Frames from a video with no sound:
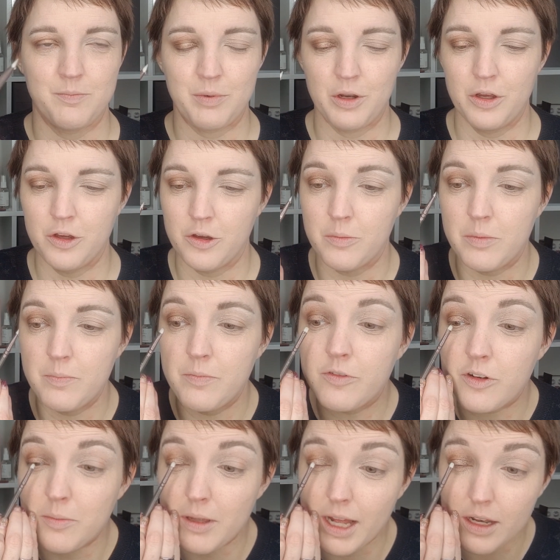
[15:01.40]
blue
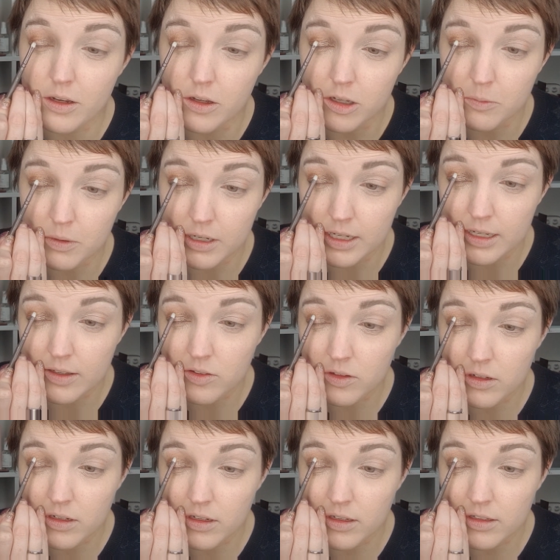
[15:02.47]
from that look, but it
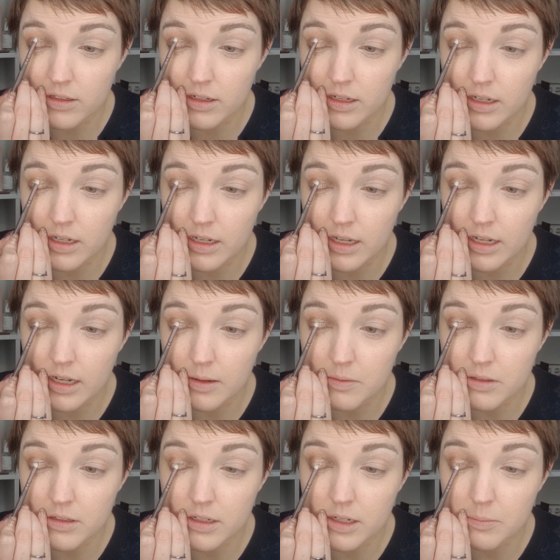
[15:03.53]
isn't. It's clean. And I'm
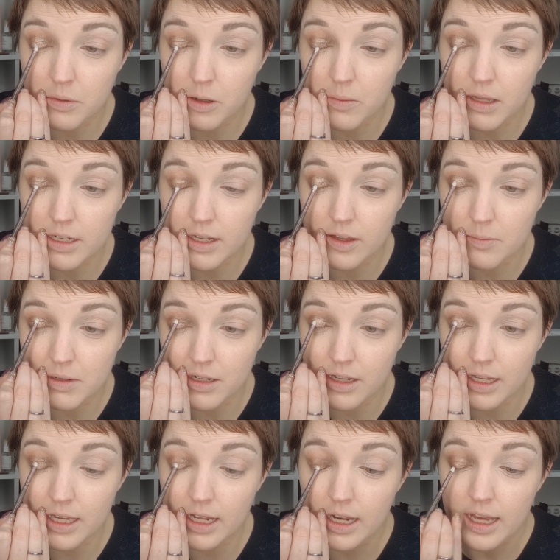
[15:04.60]
just going to pop that down the middle.
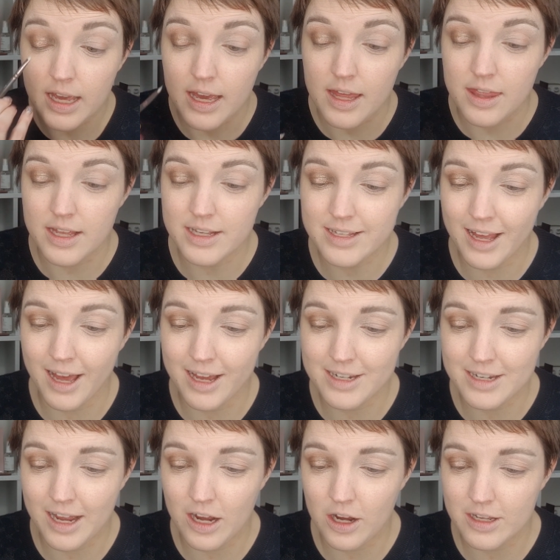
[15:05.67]
Again, this
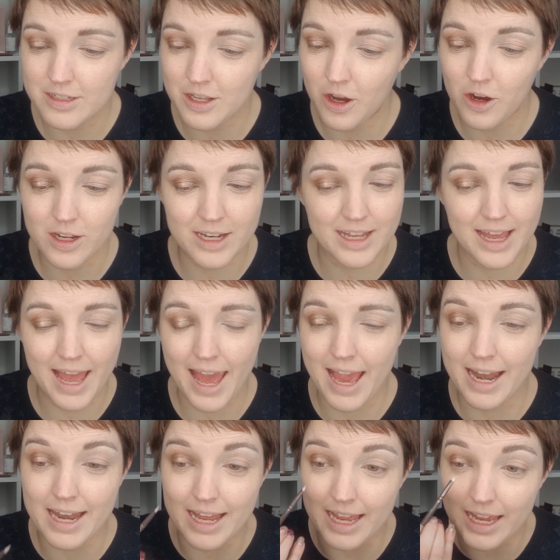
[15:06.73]
has hardly
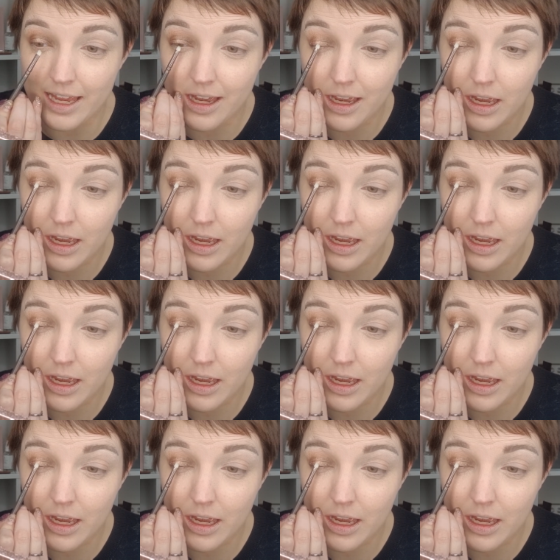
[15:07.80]
any